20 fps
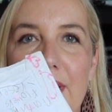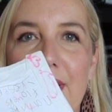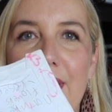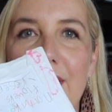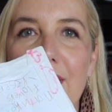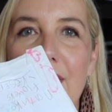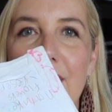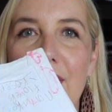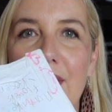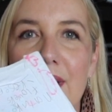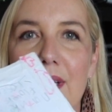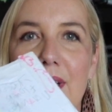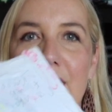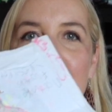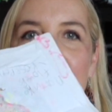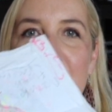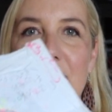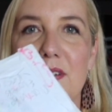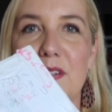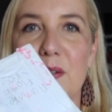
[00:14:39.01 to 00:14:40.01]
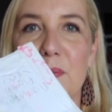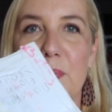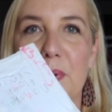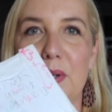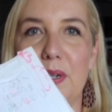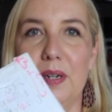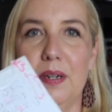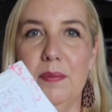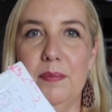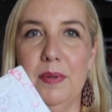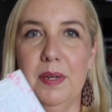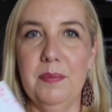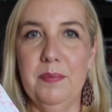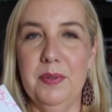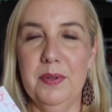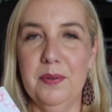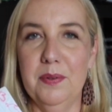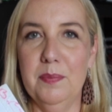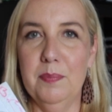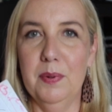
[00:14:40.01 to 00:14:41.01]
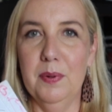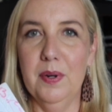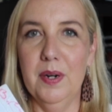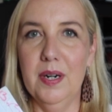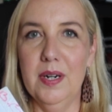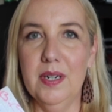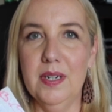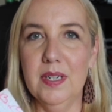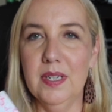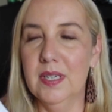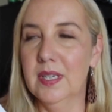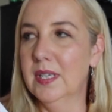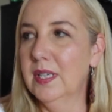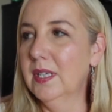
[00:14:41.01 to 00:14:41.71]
here to put on my mood board.